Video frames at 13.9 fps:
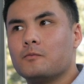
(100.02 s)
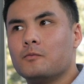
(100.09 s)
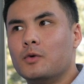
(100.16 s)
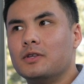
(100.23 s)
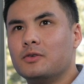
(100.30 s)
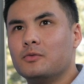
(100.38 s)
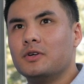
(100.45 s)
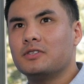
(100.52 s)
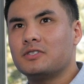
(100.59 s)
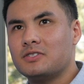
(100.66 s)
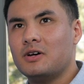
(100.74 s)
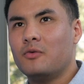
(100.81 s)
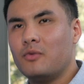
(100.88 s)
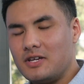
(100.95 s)
with
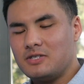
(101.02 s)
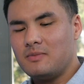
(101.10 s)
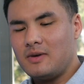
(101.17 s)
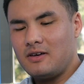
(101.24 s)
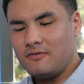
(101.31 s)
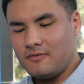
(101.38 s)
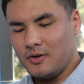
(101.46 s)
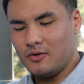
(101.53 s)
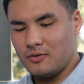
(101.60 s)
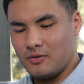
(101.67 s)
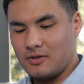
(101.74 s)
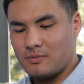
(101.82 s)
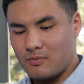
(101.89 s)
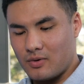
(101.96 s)
with a resume filled
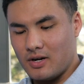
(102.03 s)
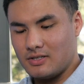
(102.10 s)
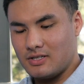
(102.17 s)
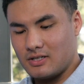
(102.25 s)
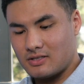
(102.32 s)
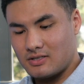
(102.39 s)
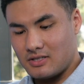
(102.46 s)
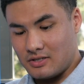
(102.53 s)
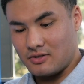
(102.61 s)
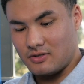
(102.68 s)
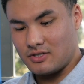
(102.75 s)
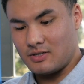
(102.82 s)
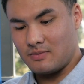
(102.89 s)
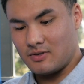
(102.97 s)
with projects,
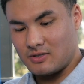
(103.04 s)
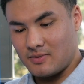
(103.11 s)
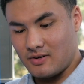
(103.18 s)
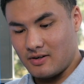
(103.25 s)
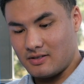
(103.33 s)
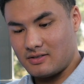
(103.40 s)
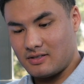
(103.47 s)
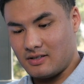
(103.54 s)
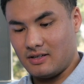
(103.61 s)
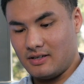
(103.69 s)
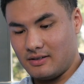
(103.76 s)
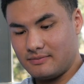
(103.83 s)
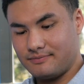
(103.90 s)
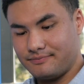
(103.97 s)
internship experience, and
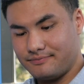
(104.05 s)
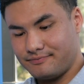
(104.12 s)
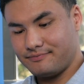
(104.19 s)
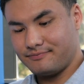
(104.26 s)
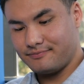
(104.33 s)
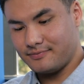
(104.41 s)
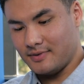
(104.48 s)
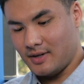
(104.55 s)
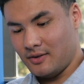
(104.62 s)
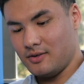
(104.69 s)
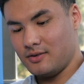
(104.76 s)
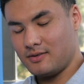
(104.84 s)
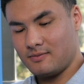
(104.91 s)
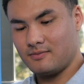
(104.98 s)
like
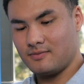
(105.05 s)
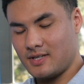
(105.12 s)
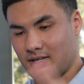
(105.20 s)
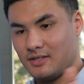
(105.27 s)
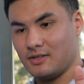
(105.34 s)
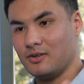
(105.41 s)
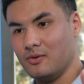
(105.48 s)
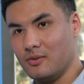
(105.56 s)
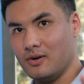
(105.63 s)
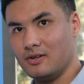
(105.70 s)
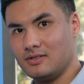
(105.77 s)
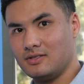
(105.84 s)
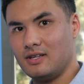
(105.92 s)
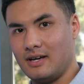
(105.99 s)
other technical
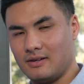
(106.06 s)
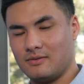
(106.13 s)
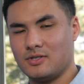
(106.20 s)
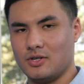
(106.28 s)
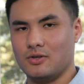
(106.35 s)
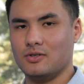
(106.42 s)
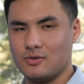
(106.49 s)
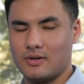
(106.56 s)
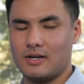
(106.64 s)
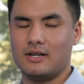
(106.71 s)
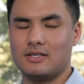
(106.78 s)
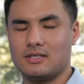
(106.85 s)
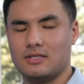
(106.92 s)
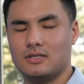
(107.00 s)
words that shows what
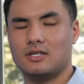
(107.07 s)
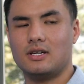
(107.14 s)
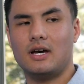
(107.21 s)
kind of skills